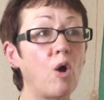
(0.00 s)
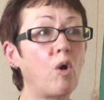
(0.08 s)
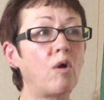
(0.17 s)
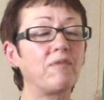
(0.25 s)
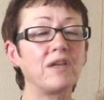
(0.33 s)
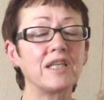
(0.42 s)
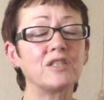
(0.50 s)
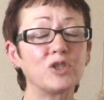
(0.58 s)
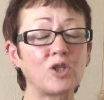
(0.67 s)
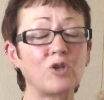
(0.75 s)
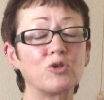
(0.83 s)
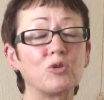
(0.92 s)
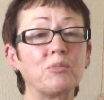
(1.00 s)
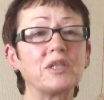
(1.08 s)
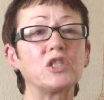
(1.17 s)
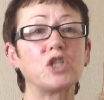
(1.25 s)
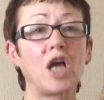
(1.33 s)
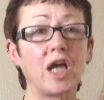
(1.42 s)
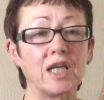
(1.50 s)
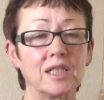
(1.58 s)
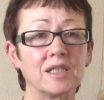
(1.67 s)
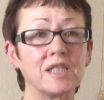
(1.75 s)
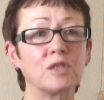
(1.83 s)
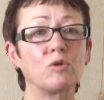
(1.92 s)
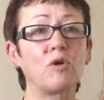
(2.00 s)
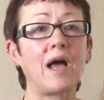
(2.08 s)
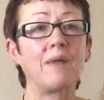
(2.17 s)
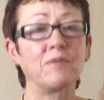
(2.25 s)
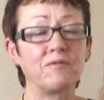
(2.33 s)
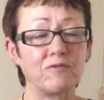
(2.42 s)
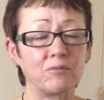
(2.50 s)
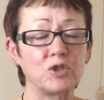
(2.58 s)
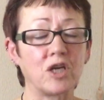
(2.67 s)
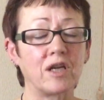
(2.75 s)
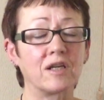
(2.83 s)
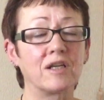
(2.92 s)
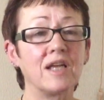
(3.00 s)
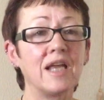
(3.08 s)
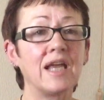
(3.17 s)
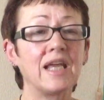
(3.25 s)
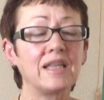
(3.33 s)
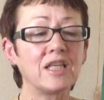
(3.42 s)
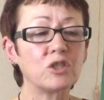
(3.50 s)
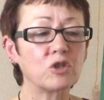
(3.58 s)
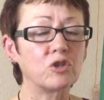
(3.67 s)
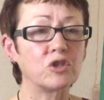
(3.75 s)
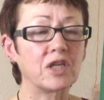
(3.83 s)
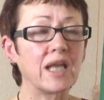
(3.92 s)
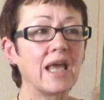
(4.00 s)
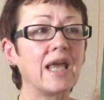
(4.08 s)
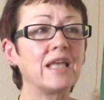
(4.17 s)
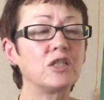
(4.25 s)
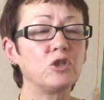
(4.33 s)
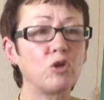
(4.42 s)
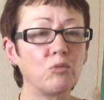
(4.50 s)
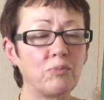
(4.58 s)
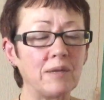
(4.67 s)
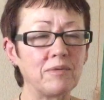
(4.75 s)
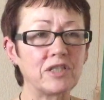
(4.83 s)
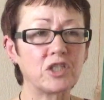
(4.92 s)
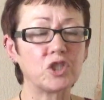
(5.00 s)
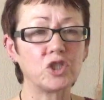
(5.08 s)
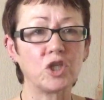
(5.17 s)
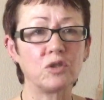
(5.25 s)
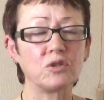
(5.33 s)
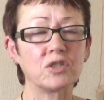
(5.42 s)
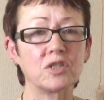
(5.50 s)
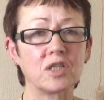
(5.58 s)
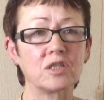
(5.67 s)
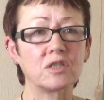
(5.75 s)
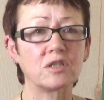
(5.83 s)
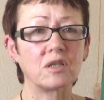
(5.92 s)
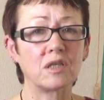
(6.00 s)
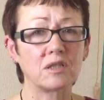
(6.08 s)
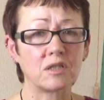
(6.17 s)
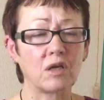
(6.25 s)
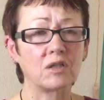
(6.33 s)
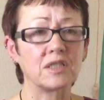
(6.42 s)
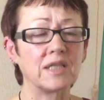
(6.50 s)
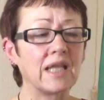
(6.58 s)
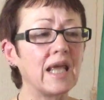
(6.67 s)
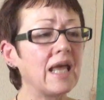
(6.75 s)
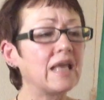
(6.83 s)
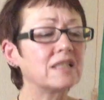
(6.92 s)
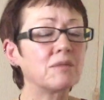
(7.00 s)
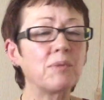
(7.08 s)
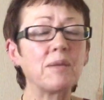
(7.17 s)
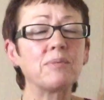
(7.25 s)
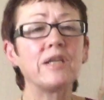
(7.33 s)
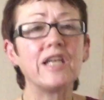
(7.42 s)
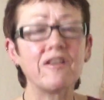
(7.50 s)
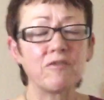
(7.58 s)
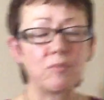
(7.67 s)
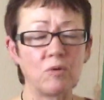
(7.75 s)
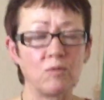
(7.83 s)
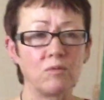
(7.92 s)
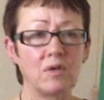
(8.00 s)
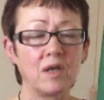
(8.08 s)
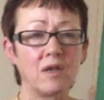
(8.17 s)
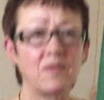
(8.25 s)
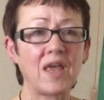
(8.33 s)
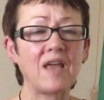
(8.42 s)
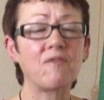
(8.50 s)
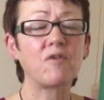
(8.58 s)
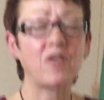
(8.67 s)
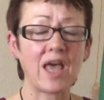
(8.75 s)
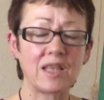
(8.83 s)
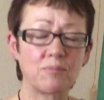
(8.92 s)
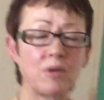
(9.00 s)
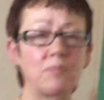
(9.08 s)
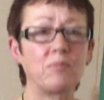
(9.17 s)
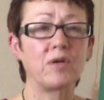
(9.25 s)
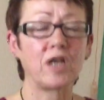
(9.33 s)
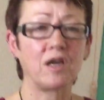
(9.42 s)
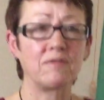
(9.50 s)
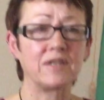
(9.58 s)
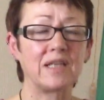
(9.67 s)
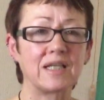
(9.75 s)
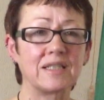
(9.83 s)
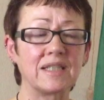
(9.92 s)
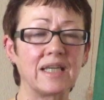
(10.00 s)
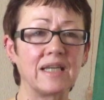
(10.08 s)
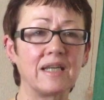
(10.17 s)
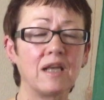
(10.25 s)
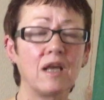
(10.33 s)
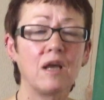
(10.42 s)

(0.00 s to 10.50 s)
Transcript: or if you listen to Donald Trump, it's China. It's all happening from China. In this country, it's young people, it's the students that are starting it. It's the people in Liverpool. They're the problem with COVID-19.